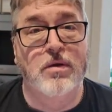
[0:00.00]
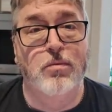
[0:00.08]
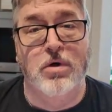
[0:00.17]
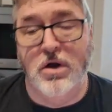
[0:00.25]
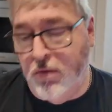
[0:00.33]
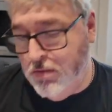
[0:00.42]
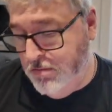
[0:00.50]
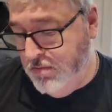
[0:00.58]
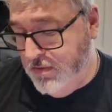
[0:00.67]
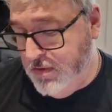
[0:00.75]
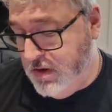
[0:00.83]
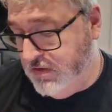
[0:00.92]
We're going to
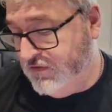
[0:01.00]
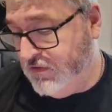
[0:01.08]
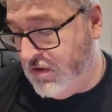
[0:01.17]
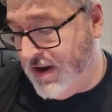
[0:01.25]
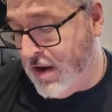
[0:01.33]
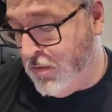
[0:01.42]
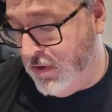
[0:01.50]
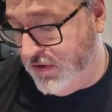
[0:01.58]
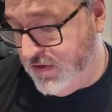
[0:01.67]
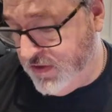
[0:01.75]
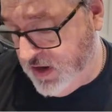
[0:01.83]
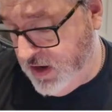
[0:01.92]
start out
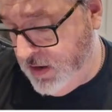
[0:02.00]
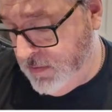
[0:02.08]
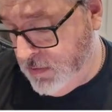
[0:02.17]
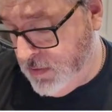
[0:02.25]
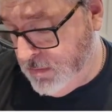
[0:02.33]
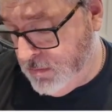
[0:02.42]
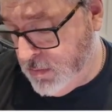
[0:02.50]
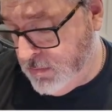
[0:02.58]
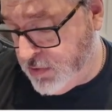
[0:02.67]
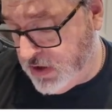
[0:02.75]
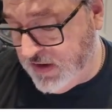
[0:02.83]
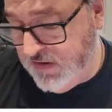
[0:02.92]
with the
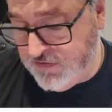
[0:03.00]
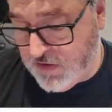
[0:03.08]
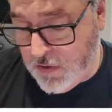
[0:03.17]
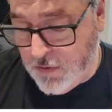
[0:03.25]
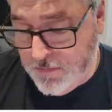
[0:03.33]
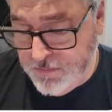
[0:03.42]
Berlinzo,